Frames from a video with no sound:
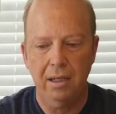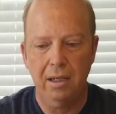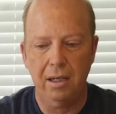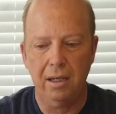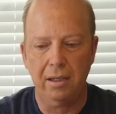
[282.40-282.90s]

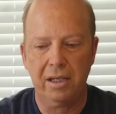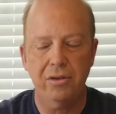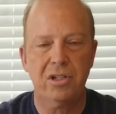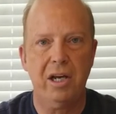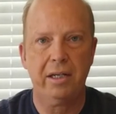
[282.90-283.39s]

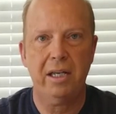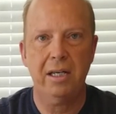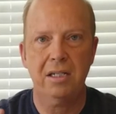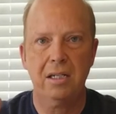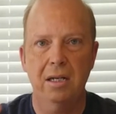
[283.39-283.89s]

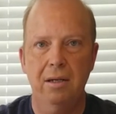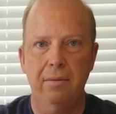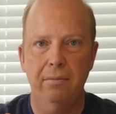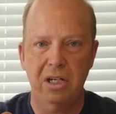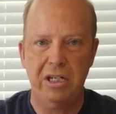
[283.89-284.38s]
Kiyosaki's
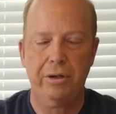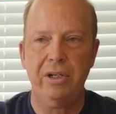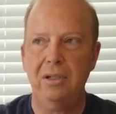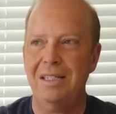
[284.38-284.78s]
material